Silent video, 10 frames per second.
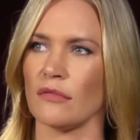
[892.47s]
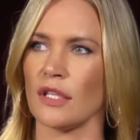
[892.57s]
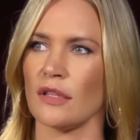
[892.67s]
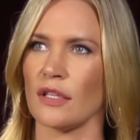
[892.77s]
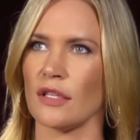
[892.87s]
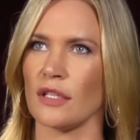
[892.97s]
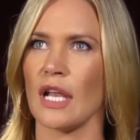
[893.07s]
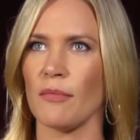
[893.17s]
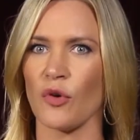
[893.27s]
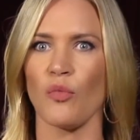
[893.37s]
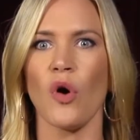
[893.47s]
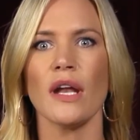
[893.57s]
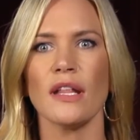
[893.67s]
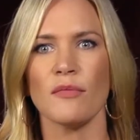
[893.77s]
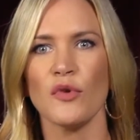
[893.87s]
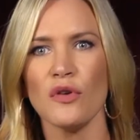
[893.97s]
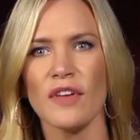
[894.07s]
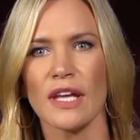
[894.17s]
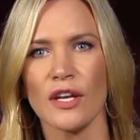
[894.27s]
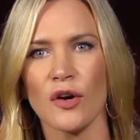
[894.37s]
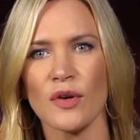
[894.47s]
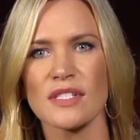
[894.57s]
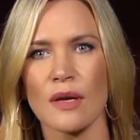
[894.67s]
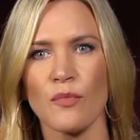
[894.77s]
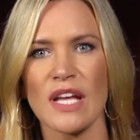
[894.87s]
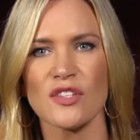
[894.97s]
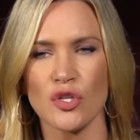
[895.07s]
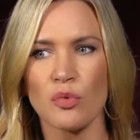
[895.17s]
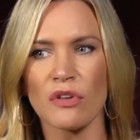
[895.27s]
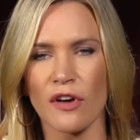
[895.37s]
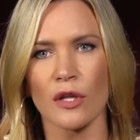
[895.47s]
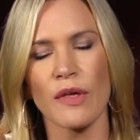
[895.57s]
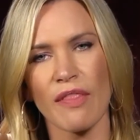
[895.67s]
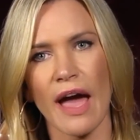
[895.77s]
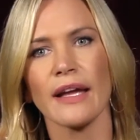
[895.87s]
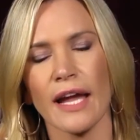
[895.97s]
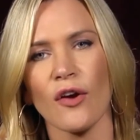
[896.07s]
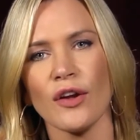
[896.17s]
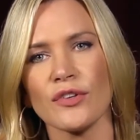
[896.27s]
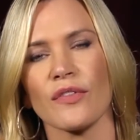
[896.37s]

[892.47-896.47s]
number one in the movie. You know, in some ways you were following that character.